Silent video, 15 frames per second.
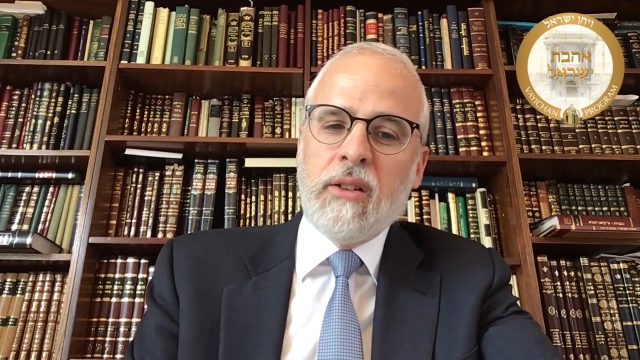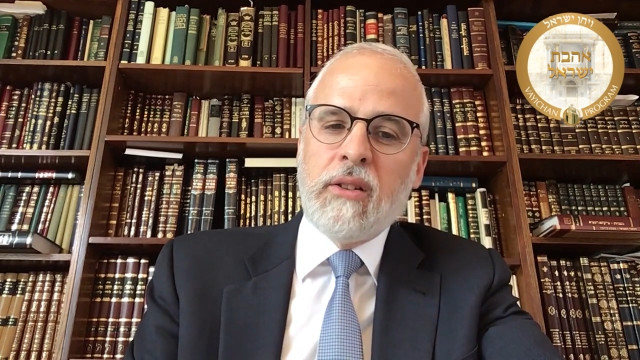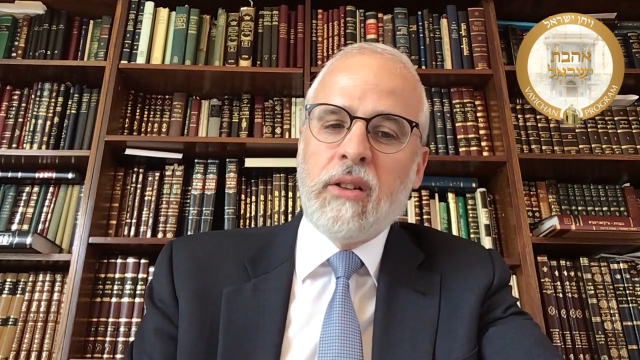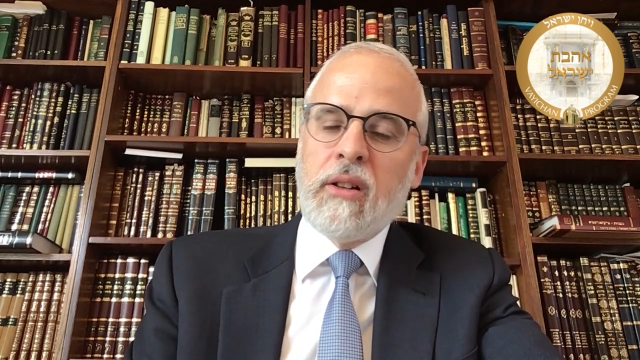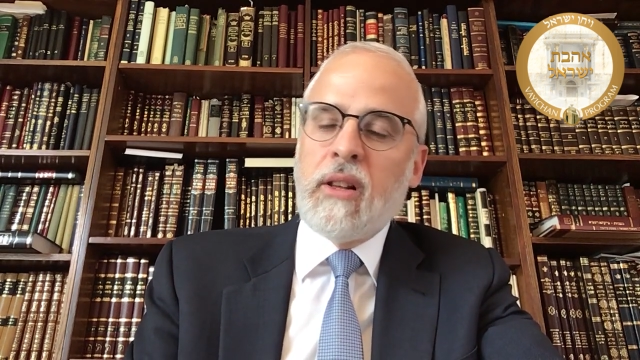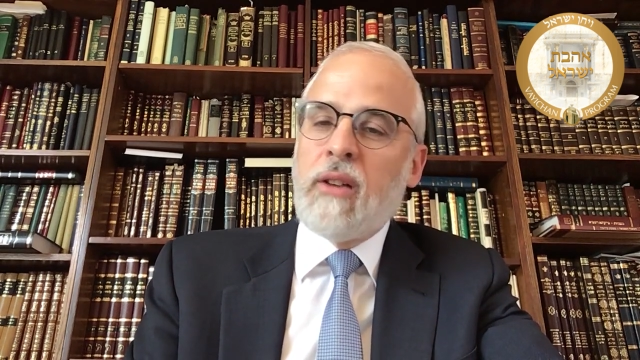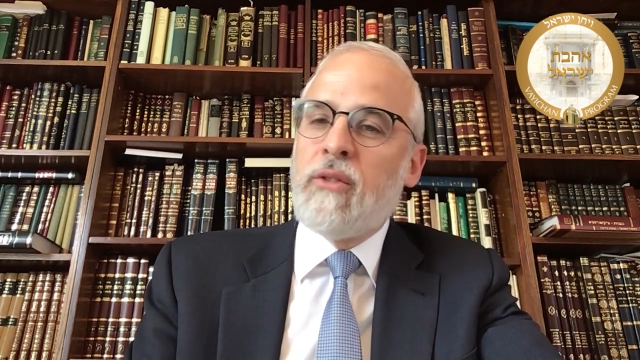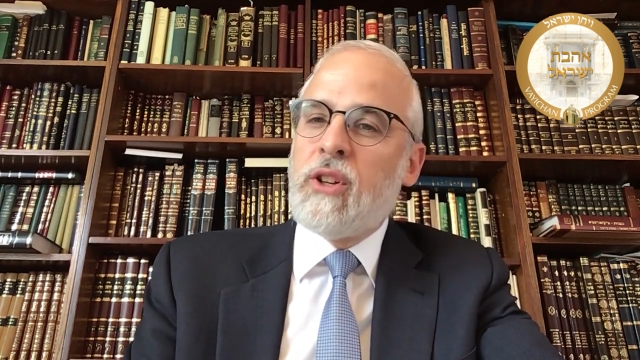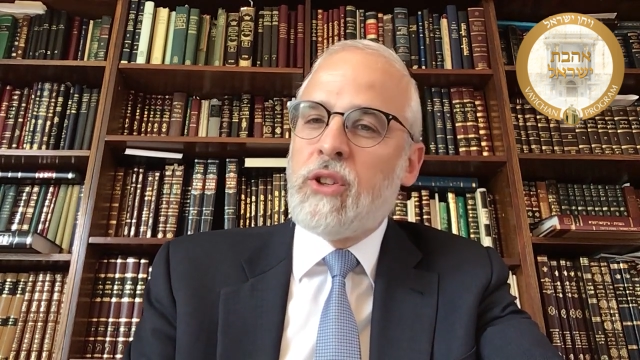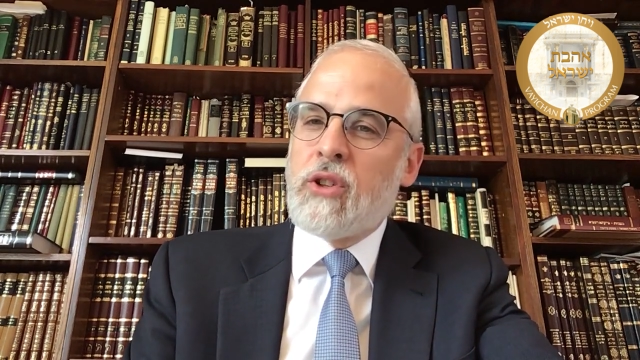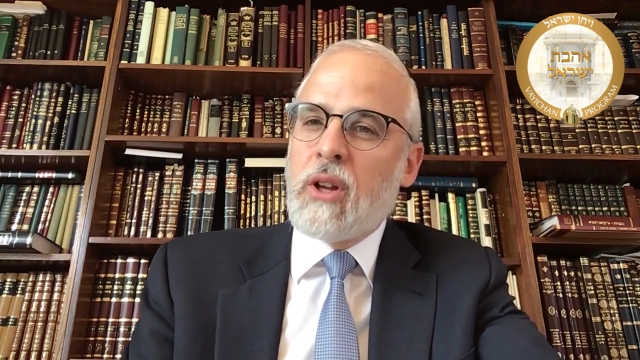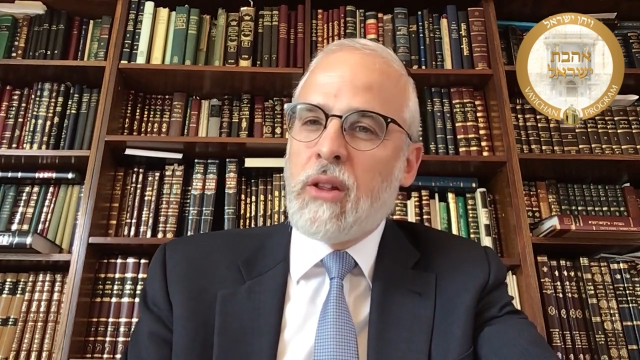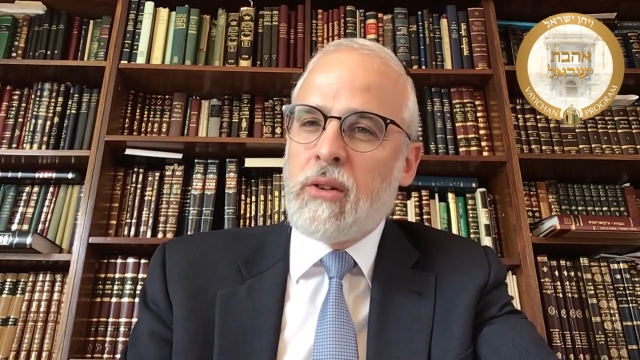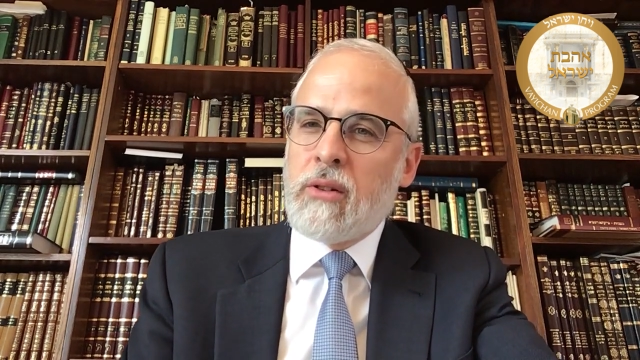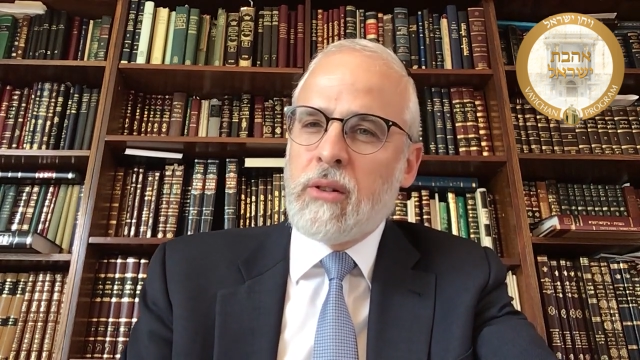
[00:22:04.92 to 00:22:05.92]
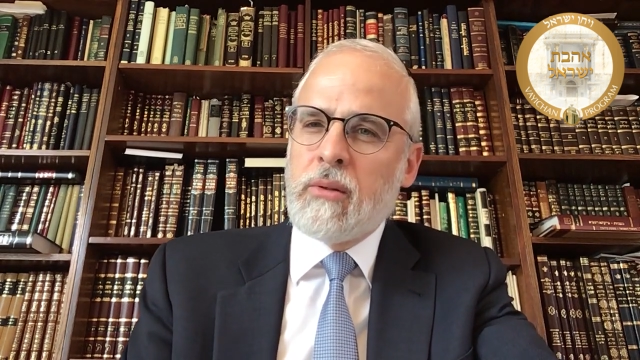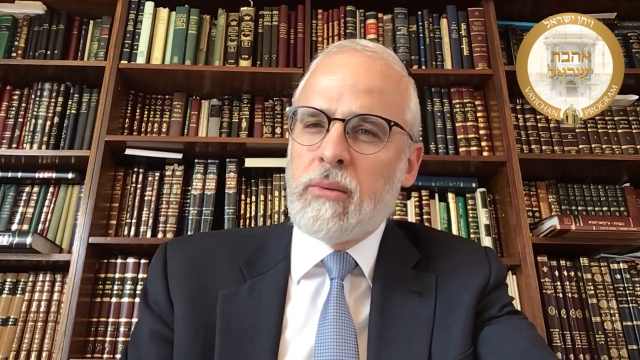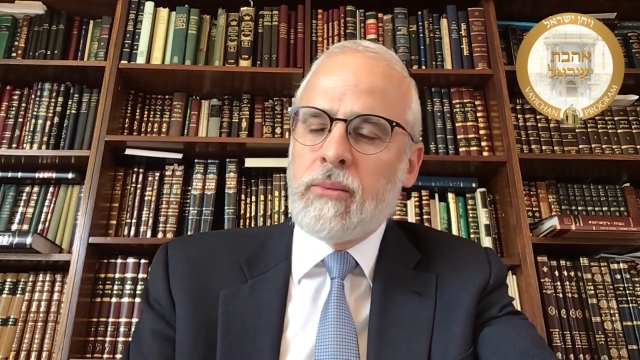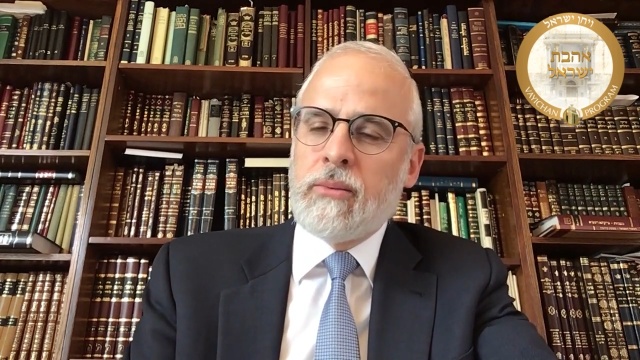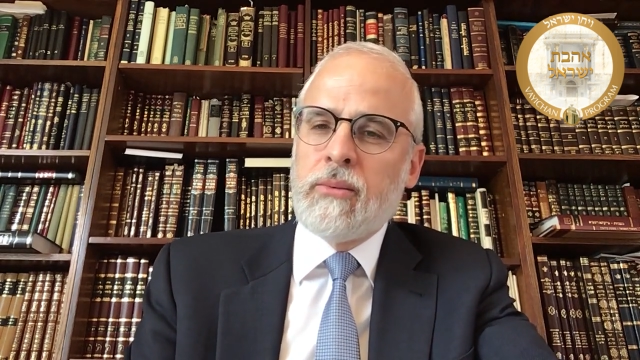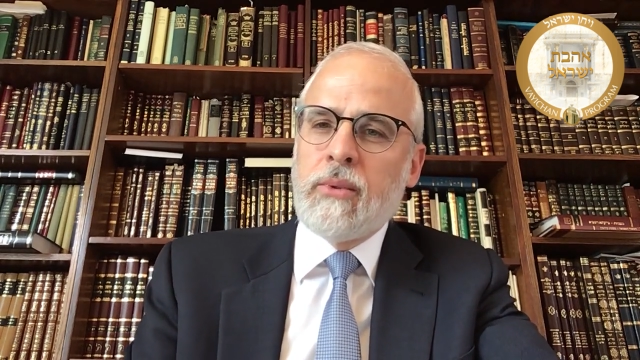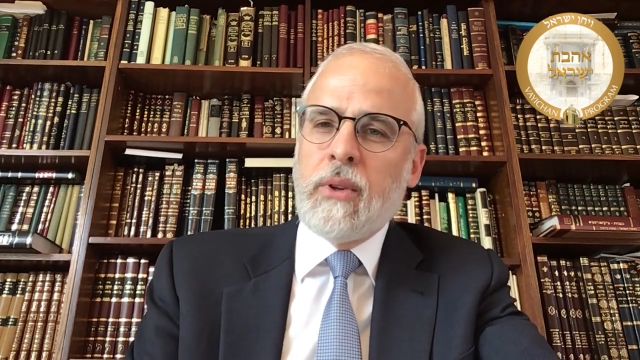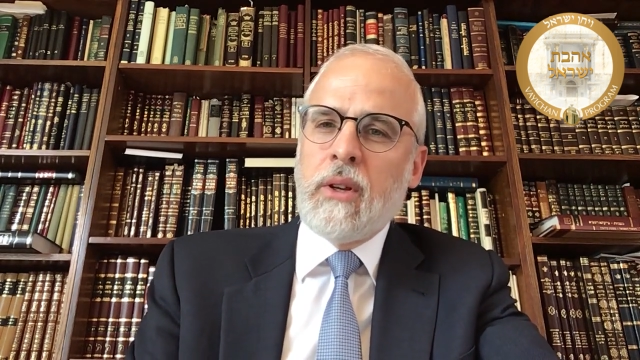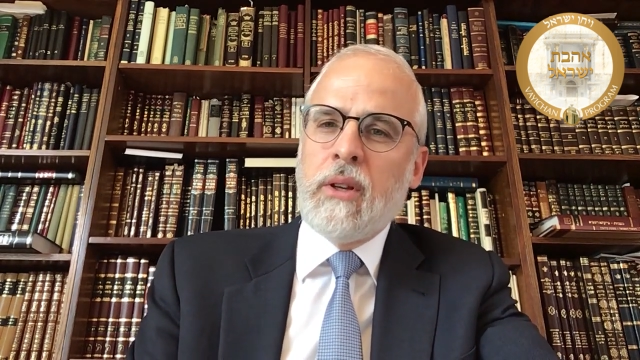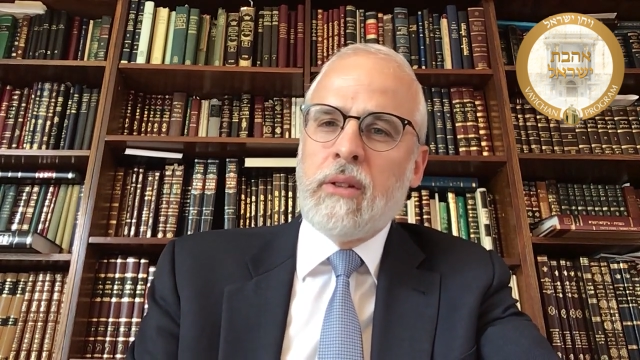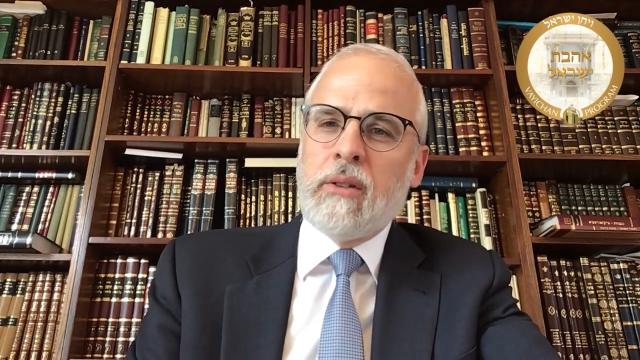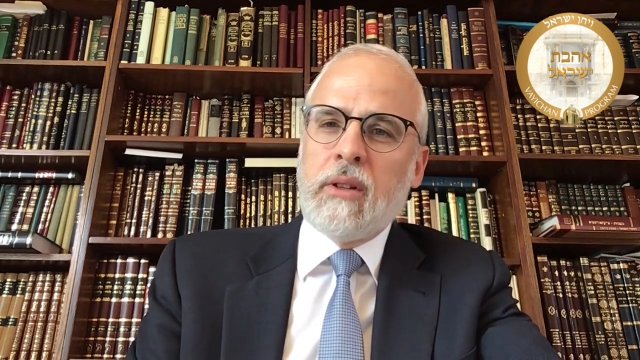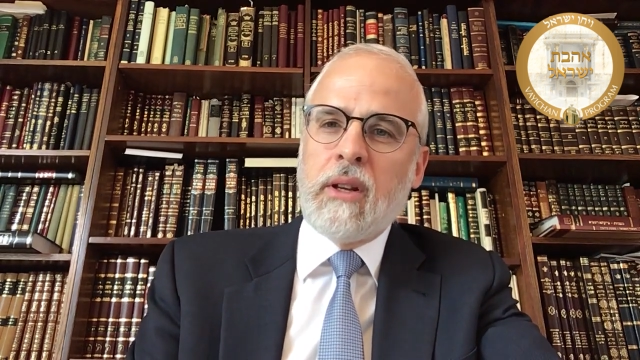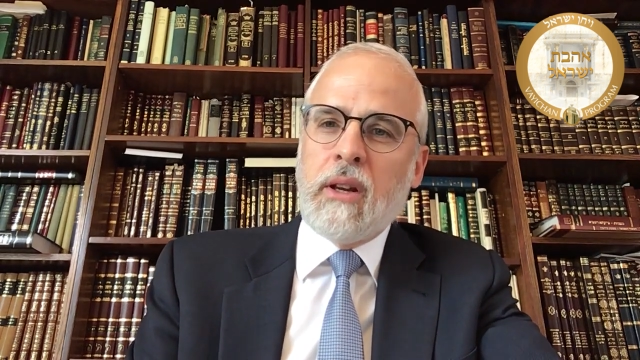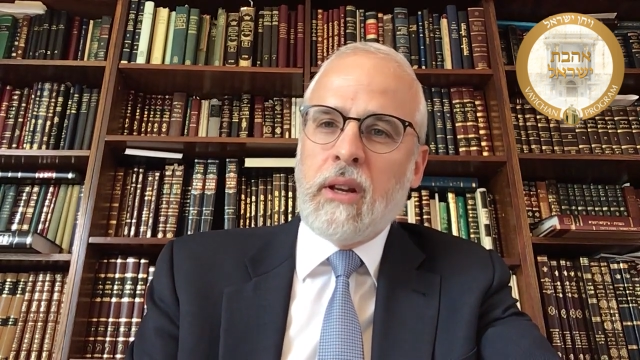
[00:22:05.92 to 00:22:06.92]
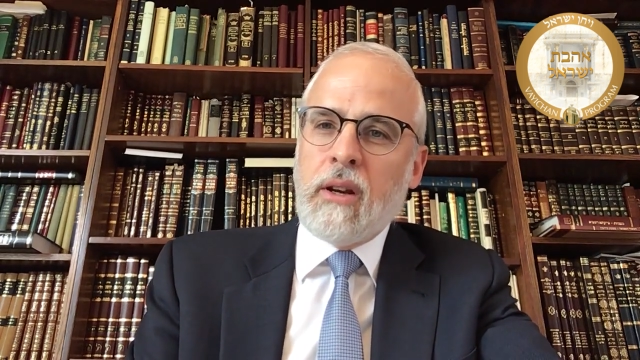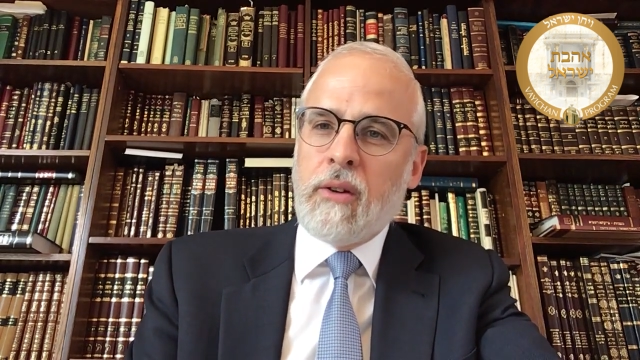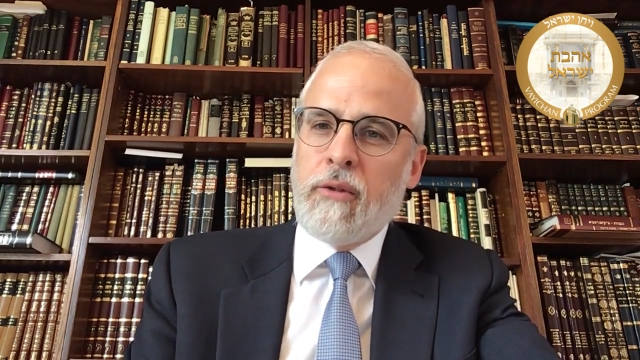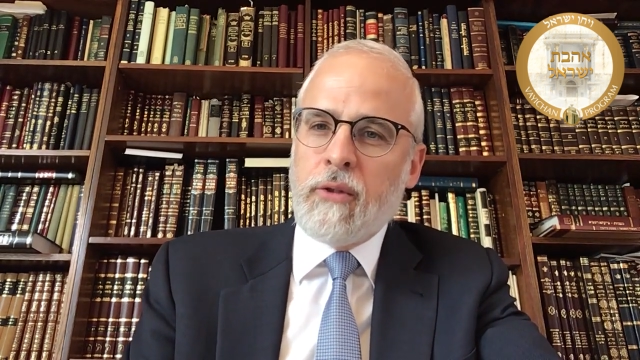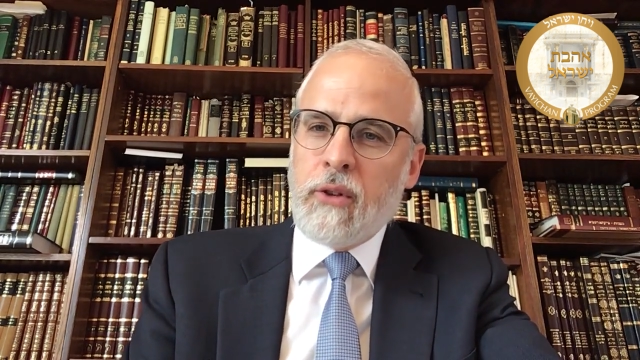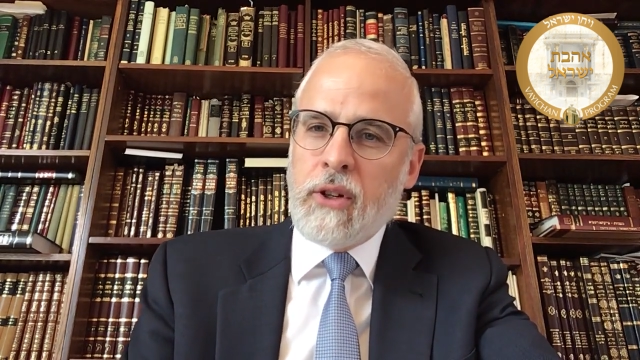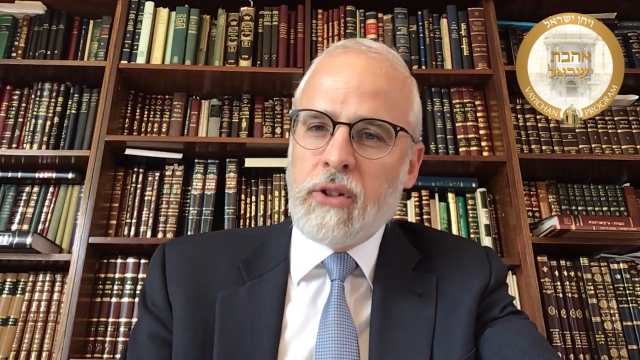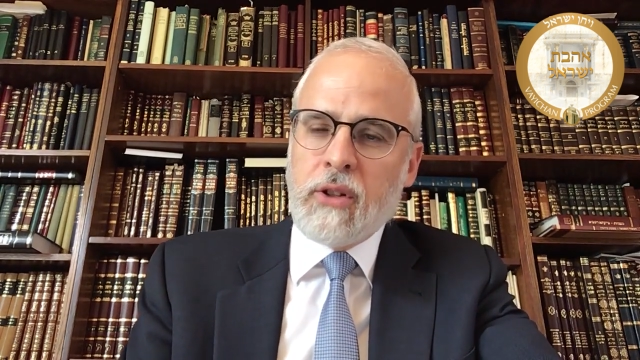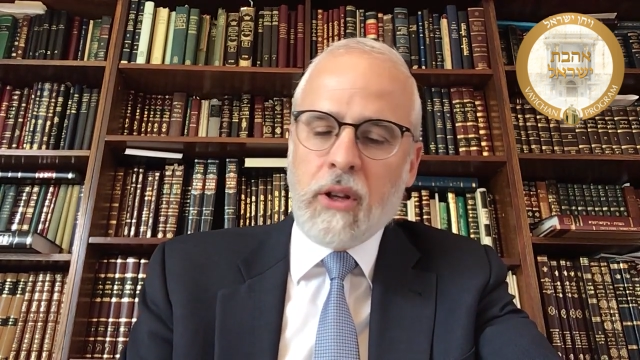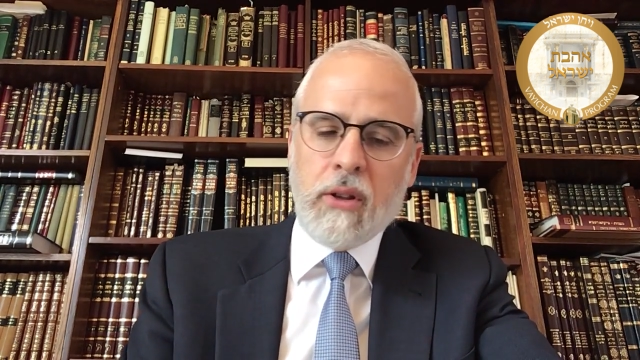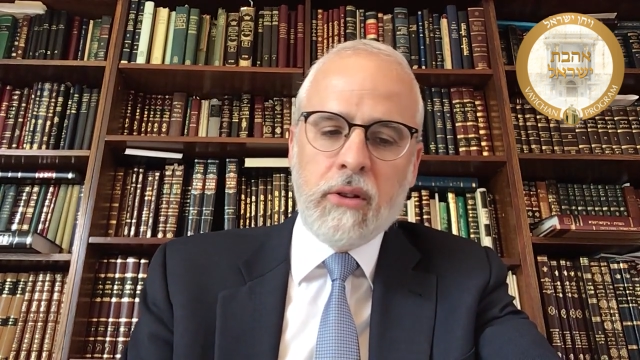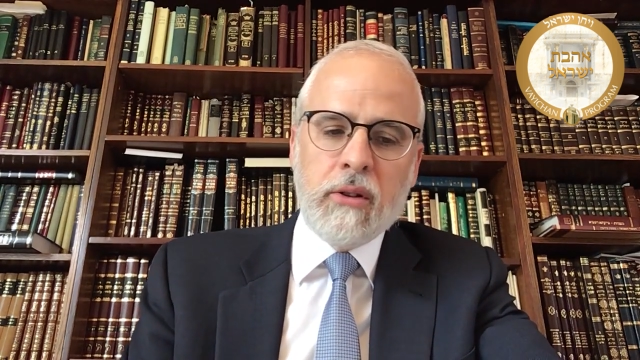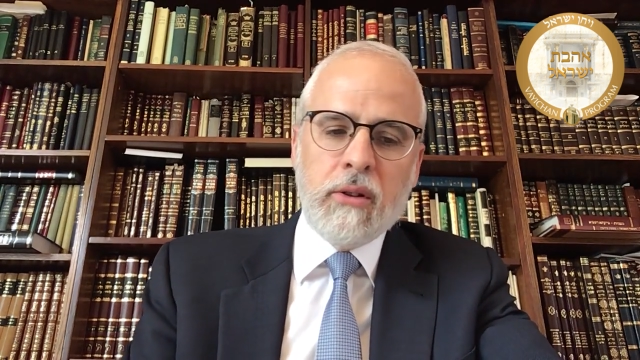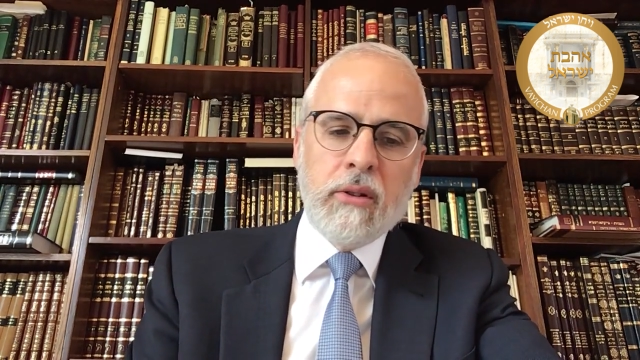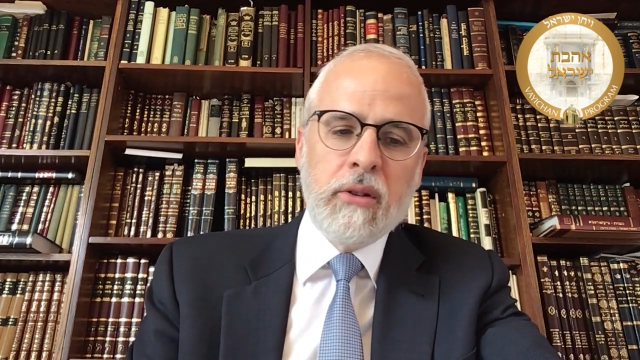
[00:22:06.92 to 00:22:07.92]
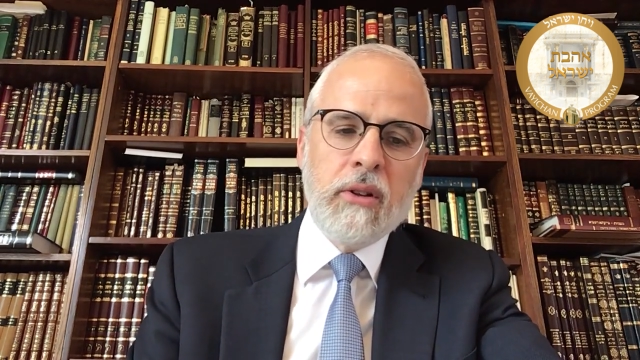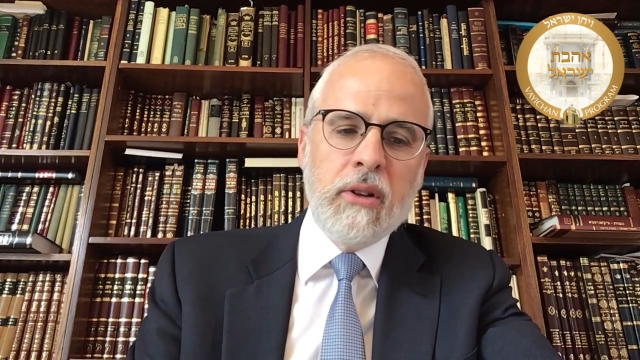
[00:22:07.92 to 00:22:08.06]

to love each other, to care for each other,